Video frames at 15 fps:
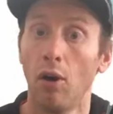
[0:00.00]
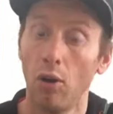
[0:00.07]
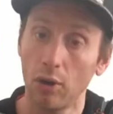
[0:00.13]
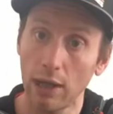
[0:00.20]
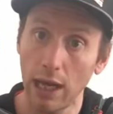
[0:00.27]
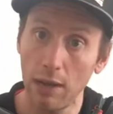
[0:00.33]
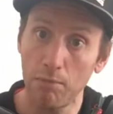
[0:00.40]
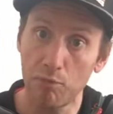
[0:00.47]

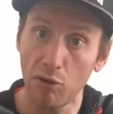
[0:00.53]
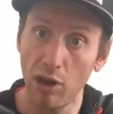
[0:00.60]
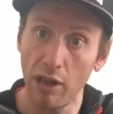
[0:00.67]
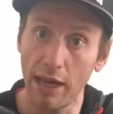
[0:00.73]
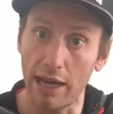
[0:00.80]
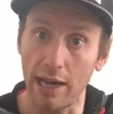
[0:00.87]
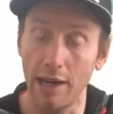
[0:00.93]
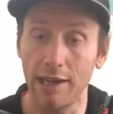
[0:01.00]
Okay,
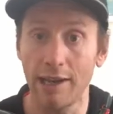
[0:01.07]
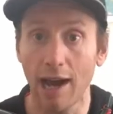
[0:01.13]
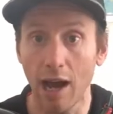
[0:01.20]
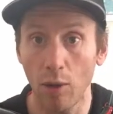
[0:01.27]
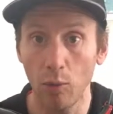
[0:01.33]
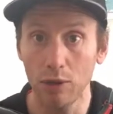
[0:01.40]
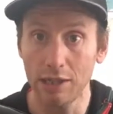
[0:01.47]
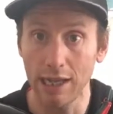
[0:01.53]
brilliant, and
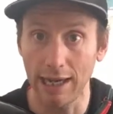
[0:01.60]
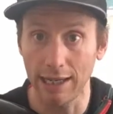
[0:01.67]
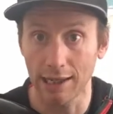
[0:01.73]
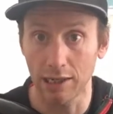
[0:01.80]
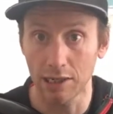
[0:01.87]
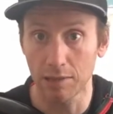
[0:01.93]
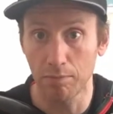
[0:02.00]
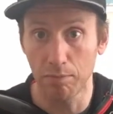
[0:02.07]
that would take
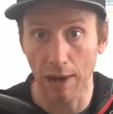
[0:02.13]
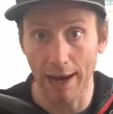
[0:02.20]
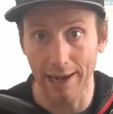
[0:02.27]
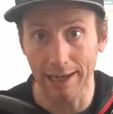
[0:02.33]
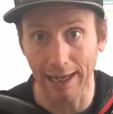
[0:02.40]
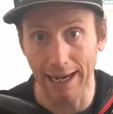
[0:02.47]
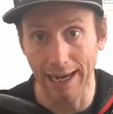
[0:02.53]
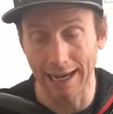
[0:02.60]
us
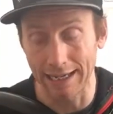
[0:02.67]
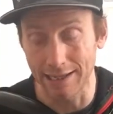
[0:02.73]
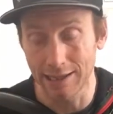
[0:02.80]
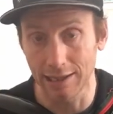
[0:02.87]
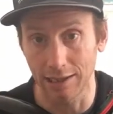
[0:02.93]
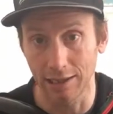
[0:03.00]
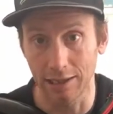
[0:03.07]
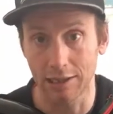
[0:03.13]
back
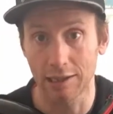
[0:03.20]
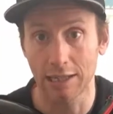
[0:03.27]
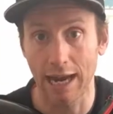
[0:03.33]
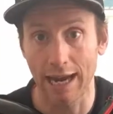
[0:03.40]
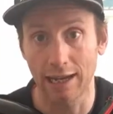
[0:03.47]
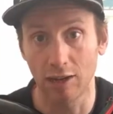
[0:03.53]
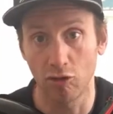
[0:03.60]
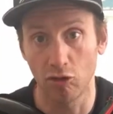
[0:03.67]
into the
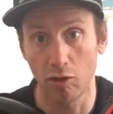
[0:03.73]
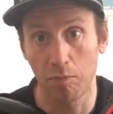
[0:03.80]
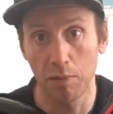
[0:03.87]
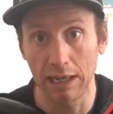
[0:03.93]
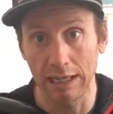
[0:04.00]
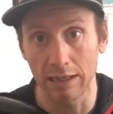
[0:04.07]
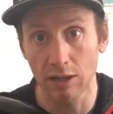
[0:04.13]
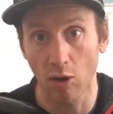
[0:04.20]
second
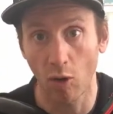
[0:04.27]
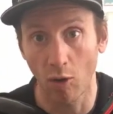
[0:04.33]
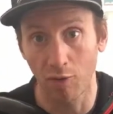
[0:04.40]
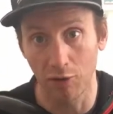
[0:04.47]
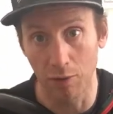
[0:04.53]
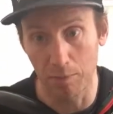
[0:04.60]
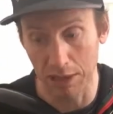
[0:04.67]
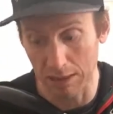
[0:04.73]
repeat
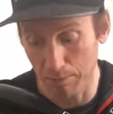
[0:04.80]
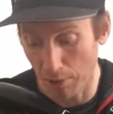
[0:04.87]
of the B